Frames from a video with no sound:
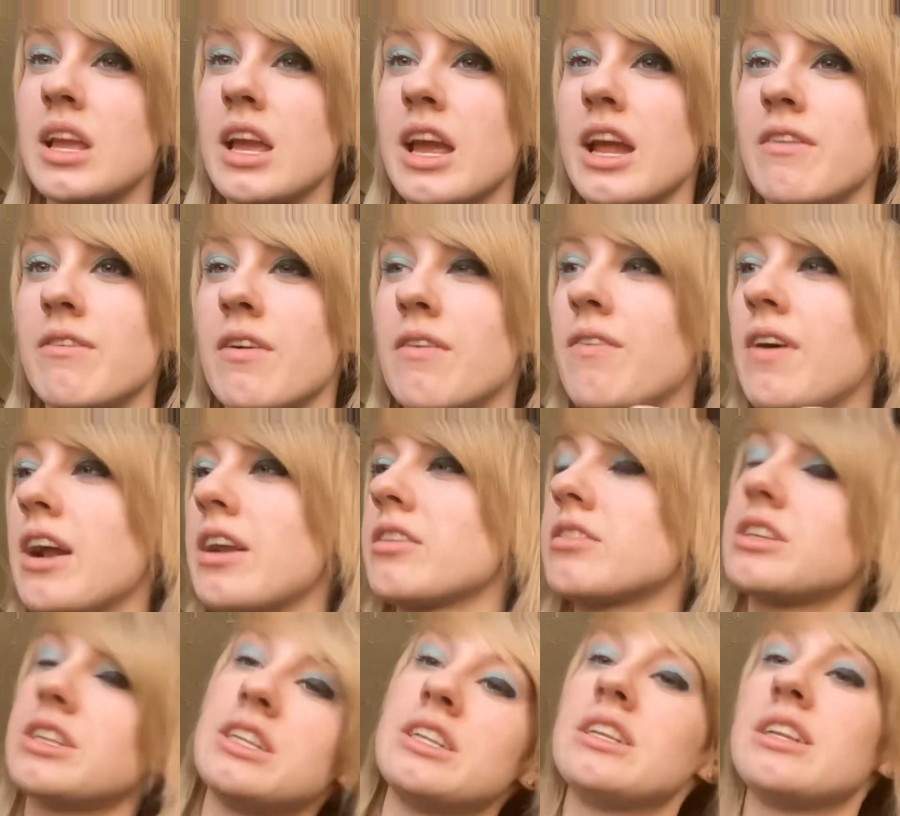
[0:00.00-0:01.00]
And for finer
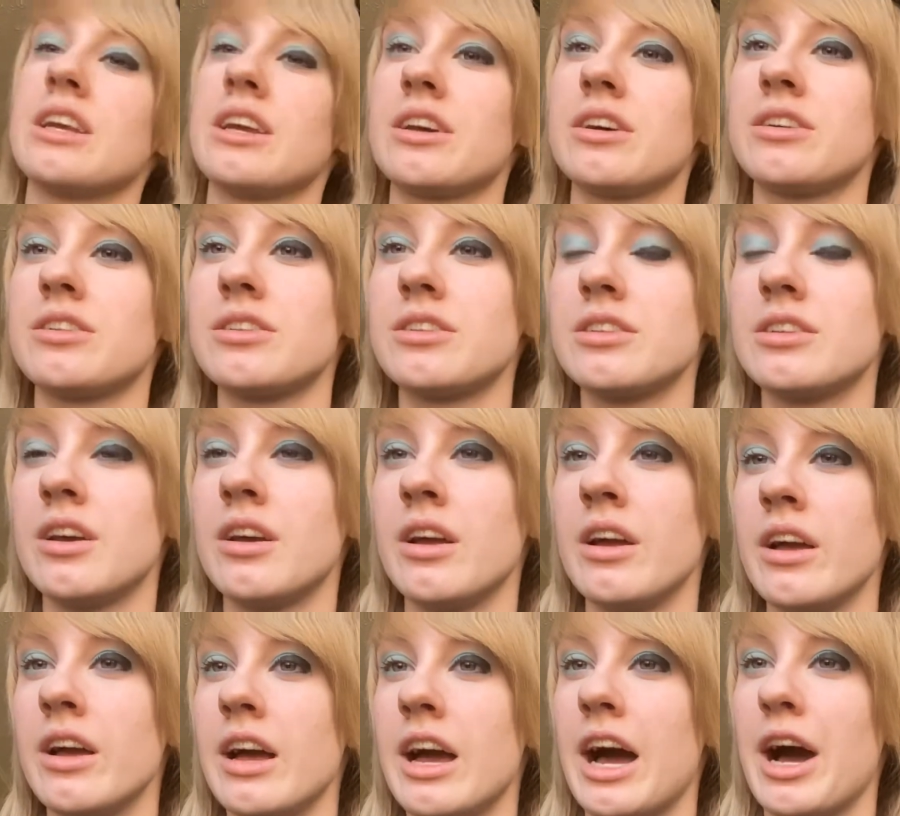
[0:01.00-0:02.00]
details,
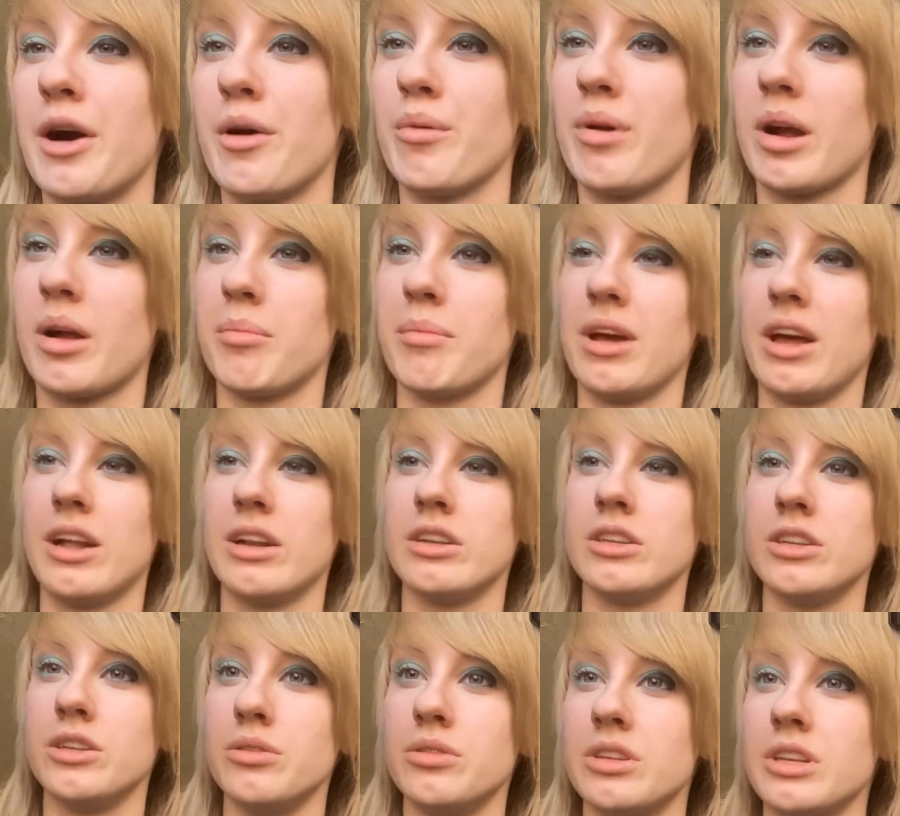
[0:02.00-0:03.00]
I
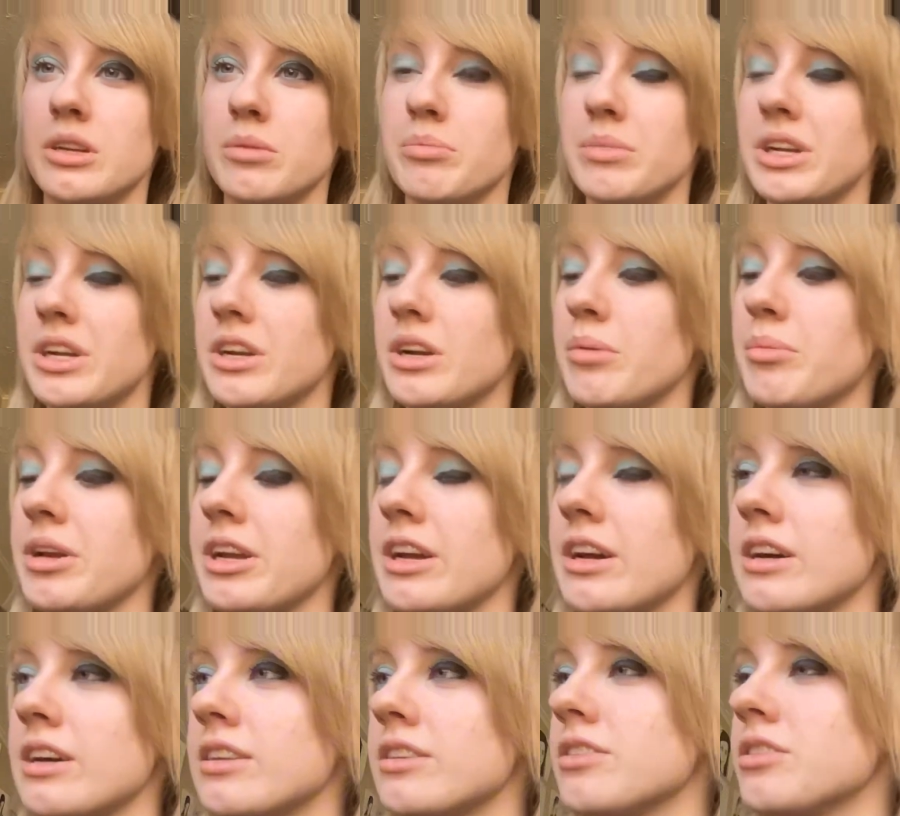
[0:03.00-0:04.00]
recommend using a mirror
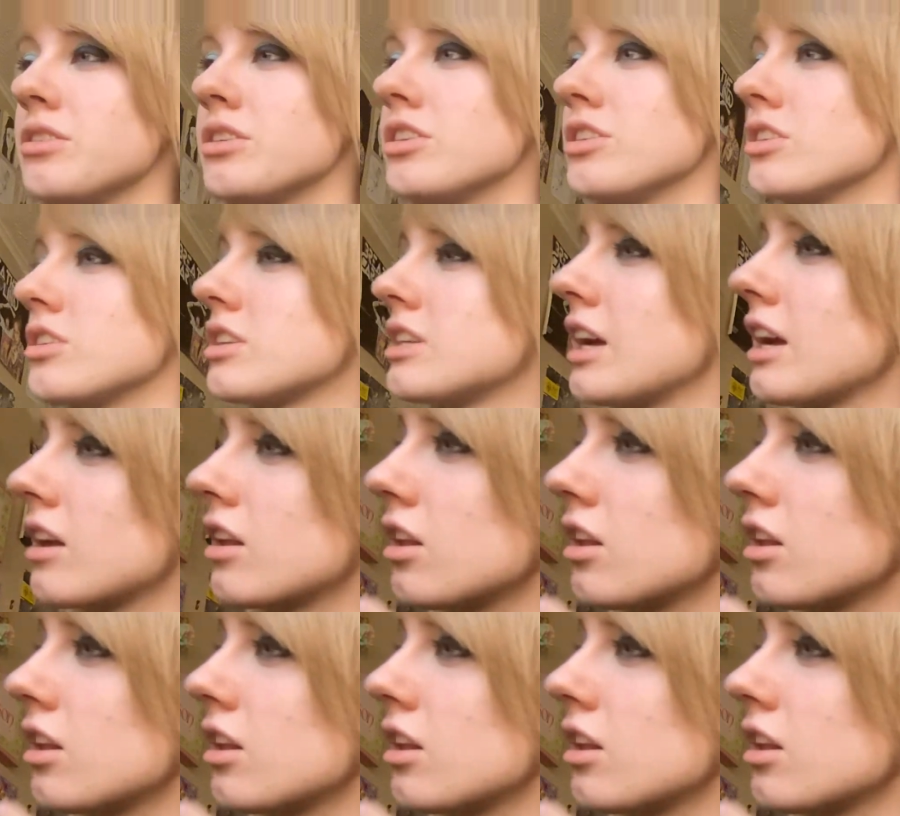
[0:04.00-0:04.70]
because you can just get